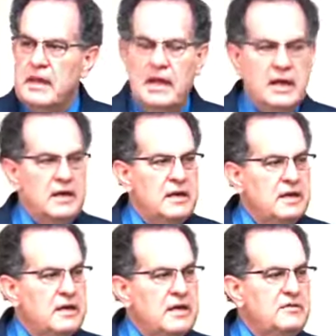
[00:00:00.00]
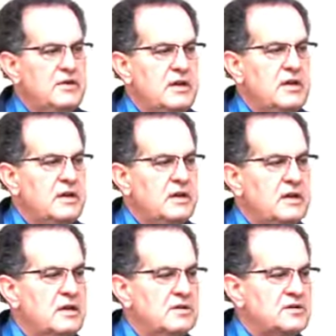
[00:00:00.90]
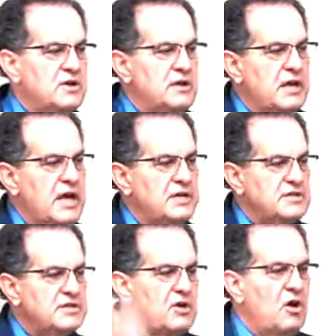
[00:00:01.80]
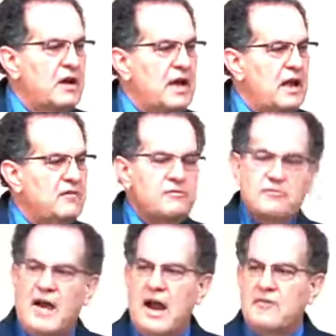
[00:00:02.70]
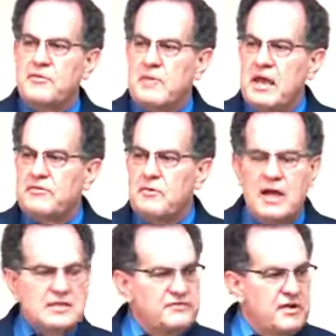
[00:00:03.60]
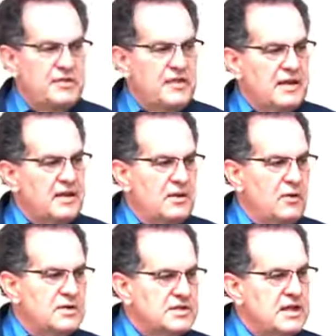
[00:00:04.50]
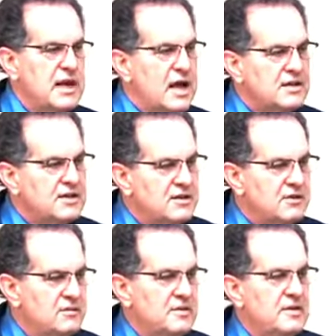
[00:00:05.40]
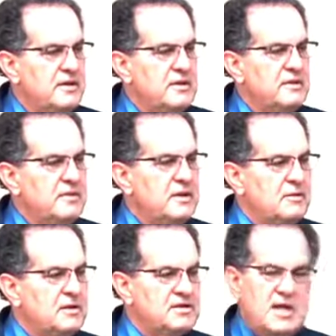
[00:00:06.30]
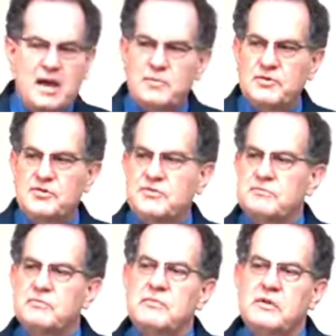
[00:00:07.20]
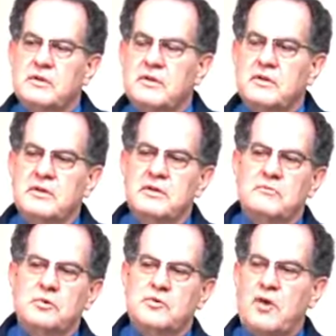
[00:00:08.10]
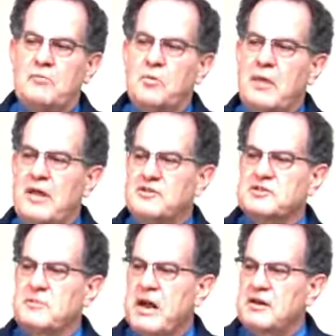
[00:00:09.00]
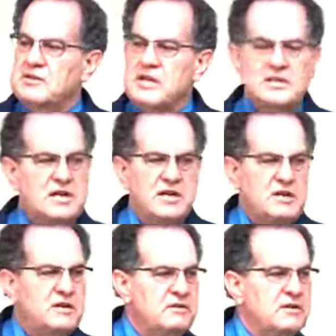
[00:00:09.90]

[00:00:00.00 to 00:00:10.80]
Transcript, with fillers: And even in certain occasions, calling down fire from heaven. Well, that's the very thing the Lord said not to do when the disciples were troubled by the Samaritans, they said,